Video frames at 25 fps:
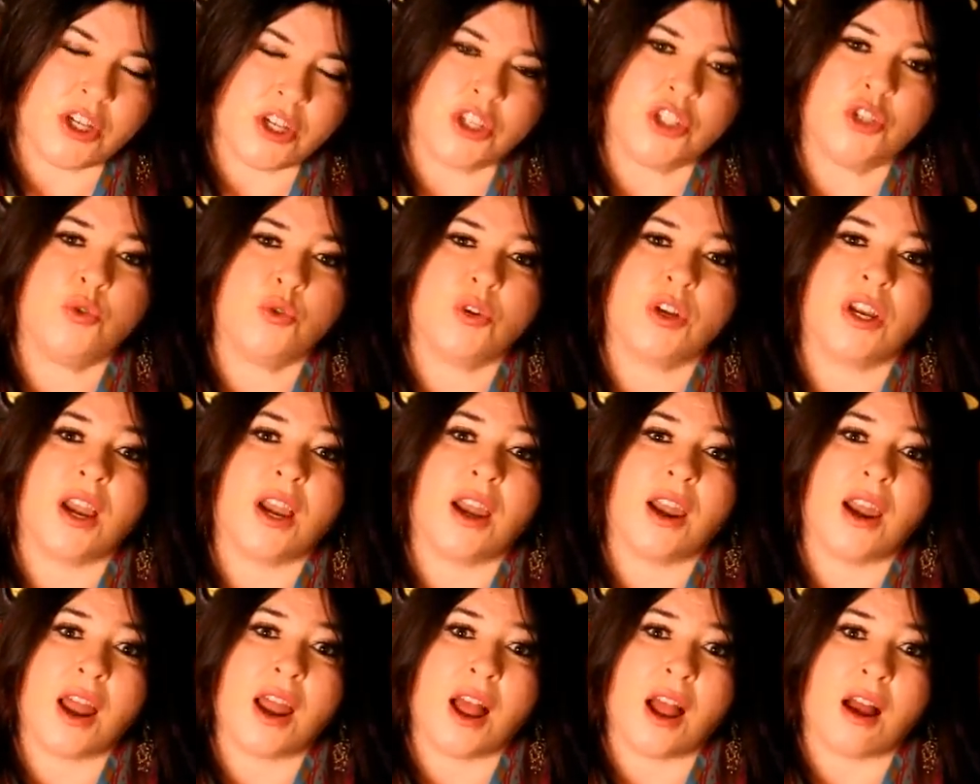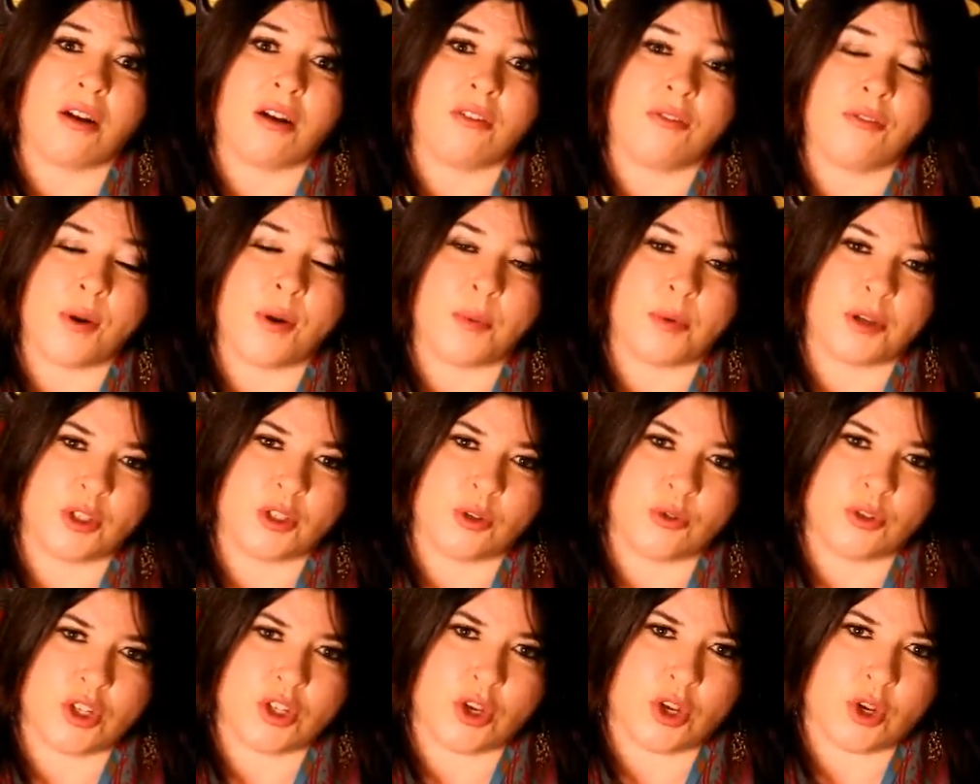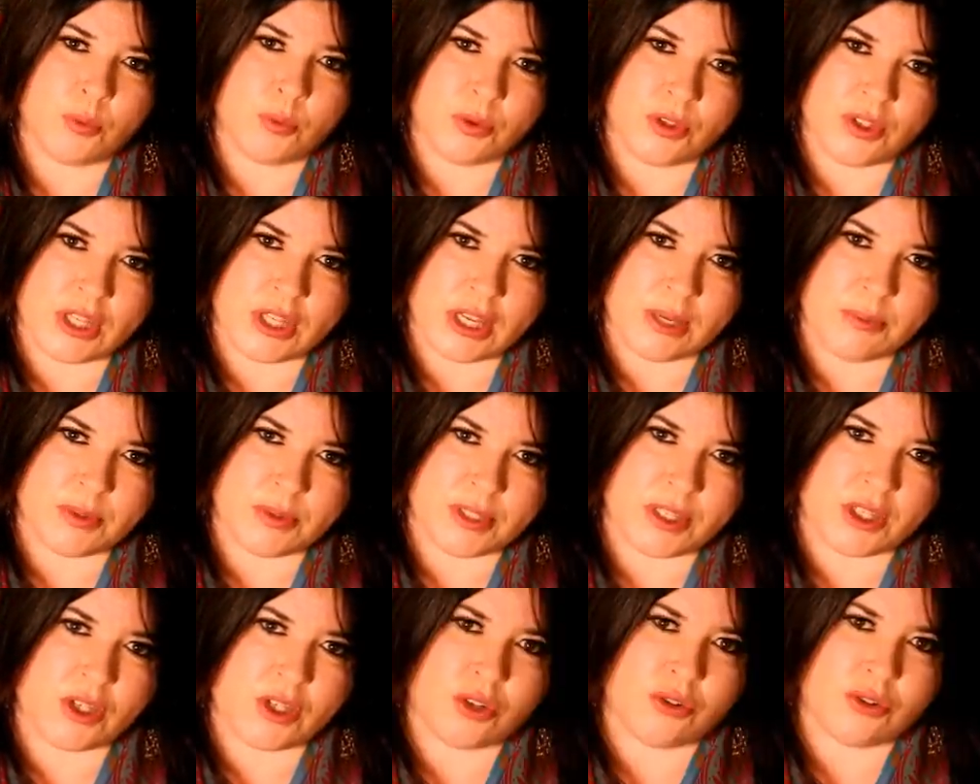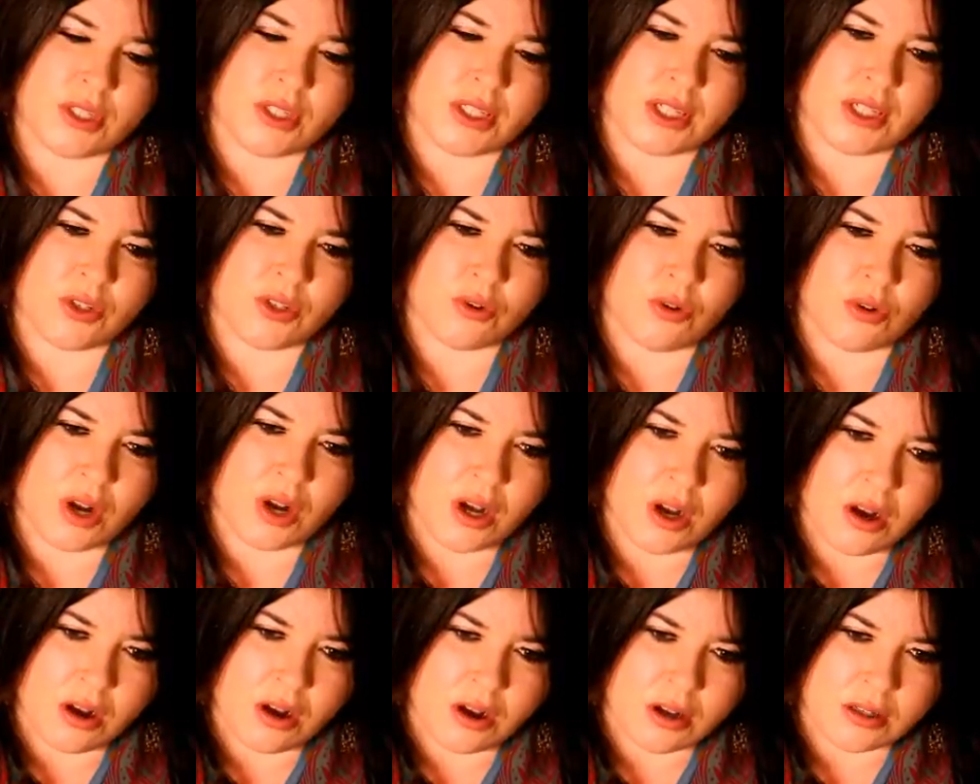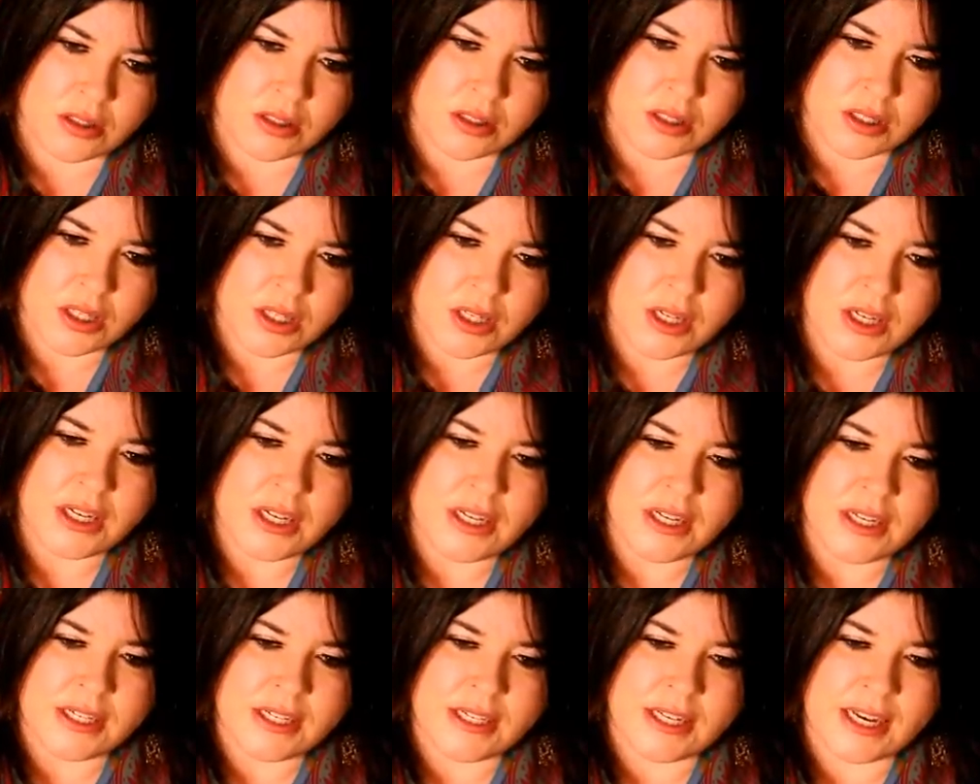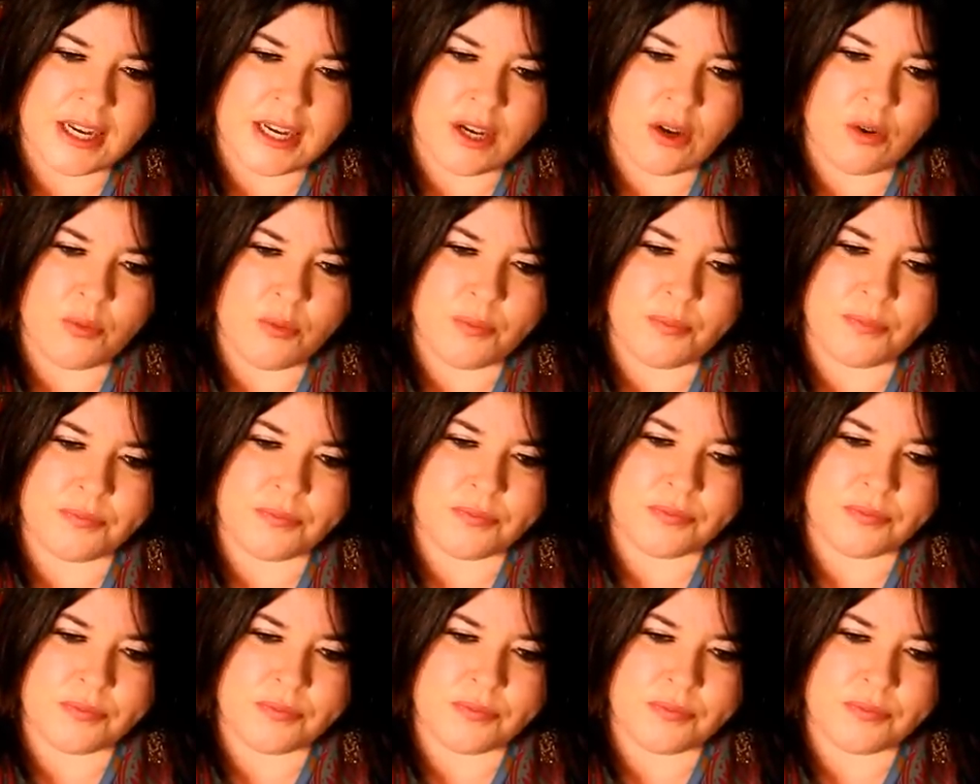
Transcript: You can love, but you do it with deep security in your heart. Now,